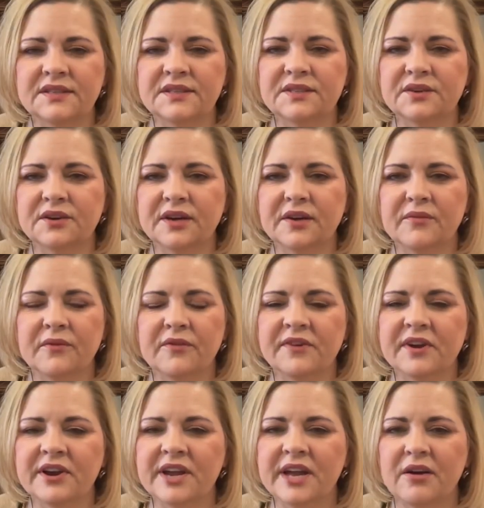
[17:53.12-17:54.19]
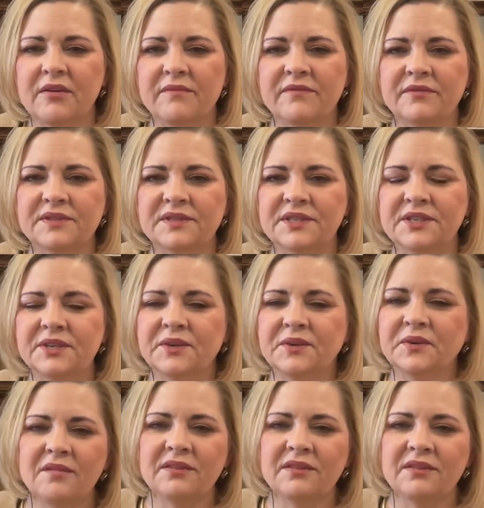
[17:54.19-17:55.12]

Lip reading: the circuit were very helpful too.